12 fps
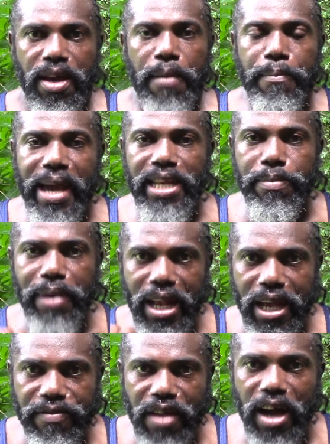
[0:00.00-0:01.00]
Many
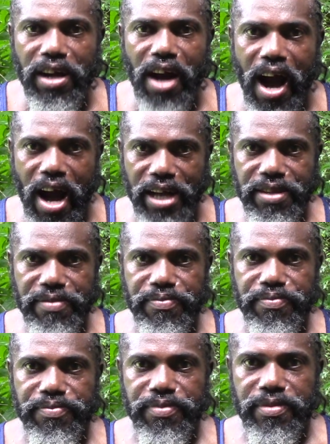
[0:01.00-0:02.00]
believe that God
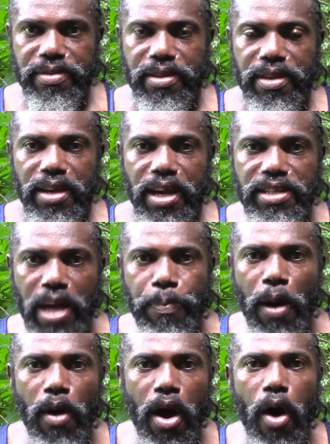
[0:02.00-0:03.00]
is a
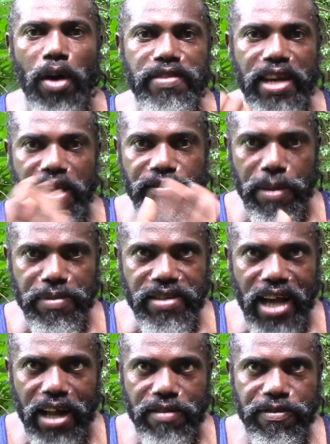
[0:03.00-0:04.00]
power outside of
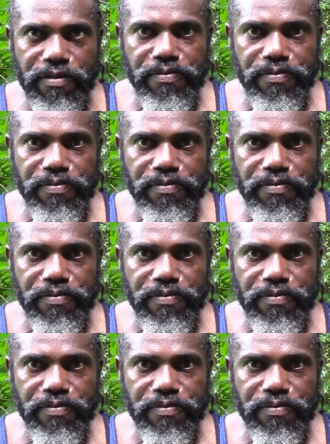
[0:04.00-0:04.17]
themselves.